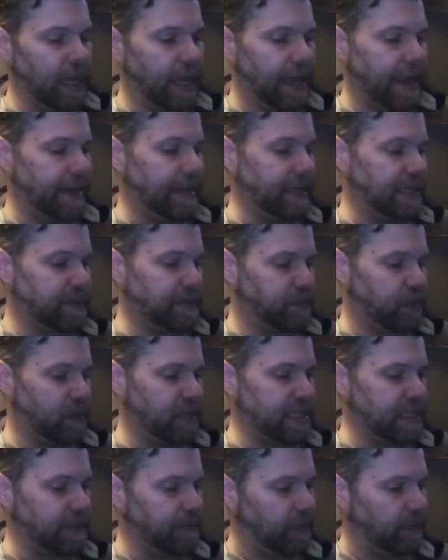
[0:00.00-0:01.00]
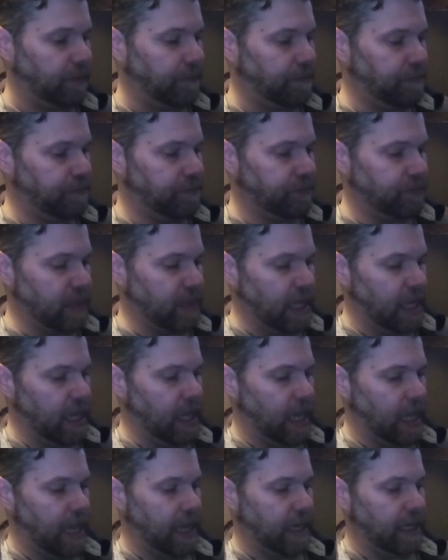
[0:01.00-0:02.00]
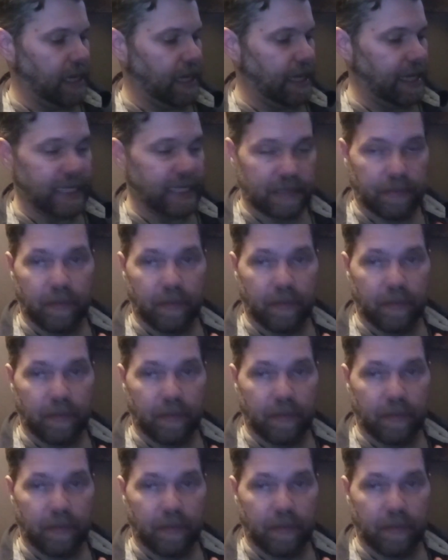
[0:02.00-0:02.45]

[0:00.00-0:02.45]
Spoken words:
and it's pretty simple. And it's